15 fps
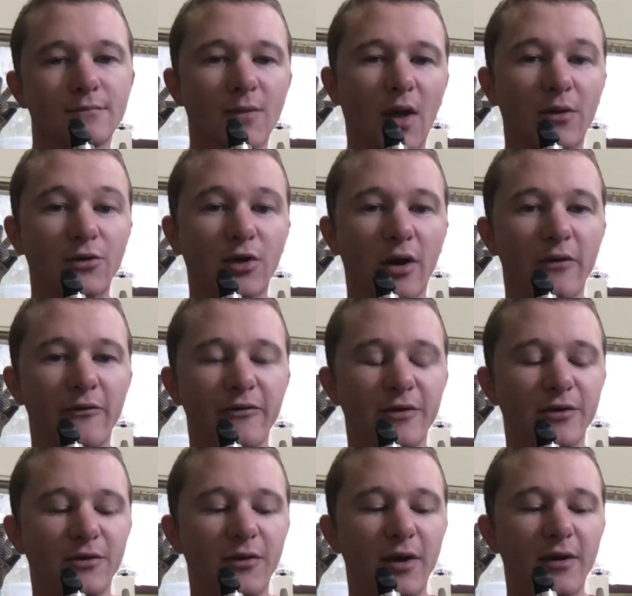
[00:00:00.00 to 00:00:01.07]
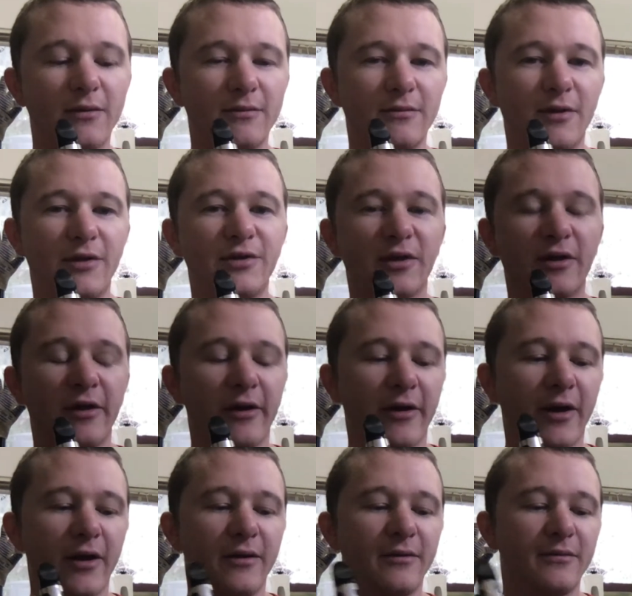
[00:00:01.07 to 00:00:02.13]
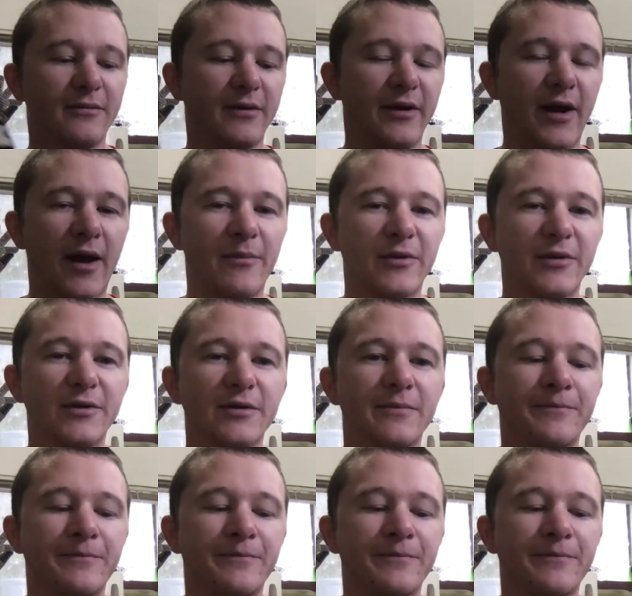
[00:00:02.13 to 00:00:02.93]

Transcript: Sorry for the squeak. It's a clarinet. It happens.